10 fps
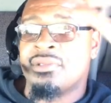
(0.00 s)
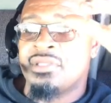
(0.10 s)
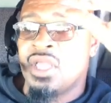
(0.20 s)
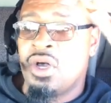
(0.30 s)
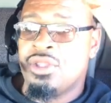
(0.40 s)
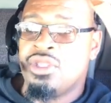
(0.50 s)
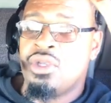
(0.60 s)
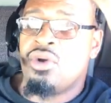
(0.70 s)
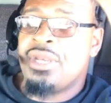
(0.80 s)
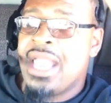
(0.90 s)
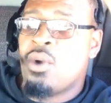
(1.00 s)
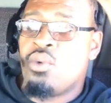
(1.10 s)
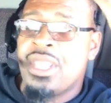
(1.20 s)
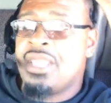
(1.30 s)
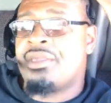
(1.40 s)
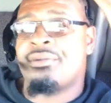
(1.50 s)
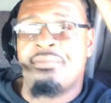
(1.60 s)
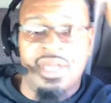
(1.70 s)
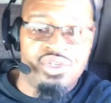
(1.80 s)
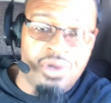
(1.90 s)
So during that week,
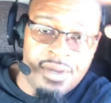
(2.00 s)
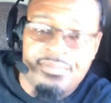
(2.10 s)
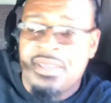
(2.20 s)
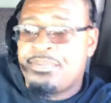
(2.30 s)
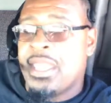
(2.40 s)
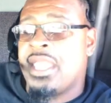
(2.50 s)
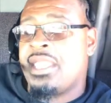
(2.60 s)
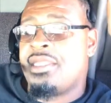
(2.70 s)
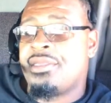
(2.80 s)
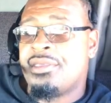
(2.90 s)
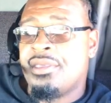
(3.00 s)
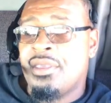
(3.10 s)
my truck be paid.